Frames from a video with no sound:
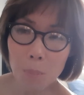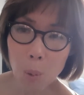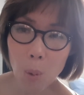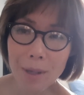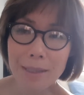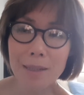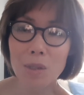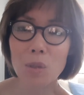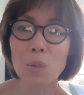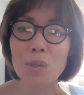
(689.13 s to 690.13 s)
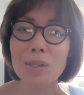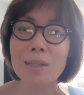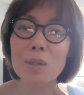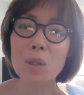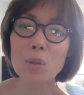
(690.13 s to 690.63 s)
pointing towards
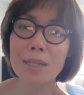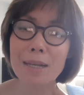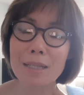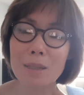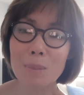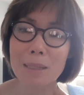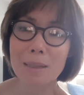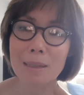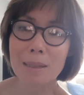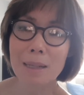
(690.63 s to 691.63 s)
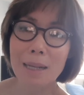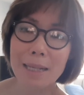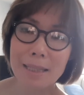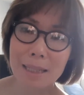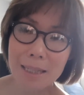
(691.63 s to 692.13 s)
the New Testament
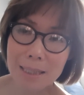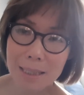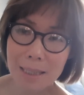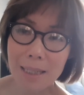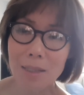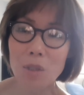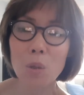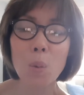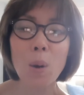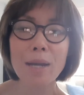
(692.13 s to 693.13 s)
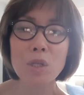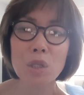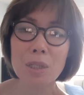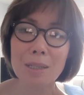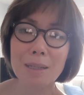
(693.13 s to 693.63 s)
is the
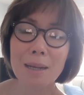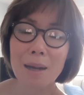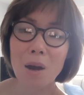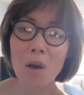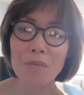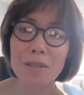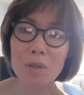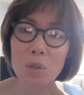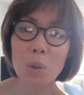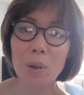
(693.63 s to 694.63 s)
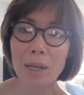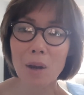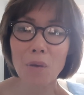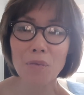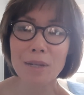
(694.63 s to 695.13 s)
continuation of the story
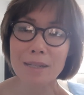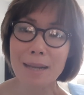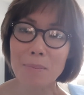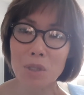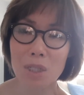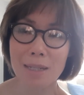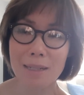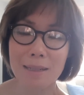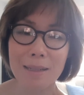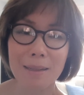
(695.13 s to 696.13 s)
of redemption?